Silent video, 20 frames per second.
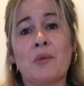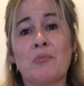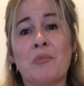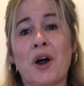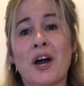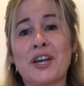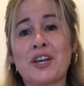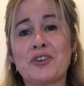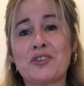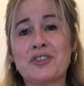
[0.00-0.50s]

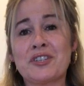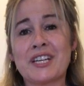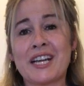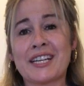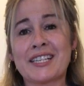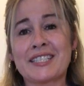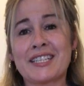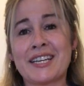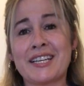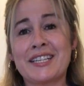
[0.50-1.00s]
My
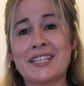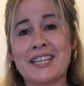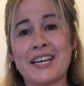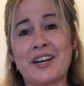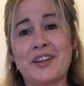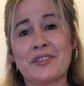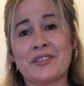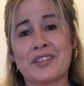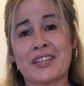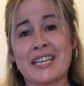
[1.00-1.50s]
contact
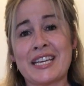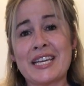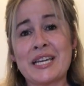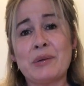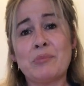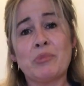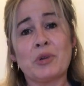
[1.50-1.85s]
details are here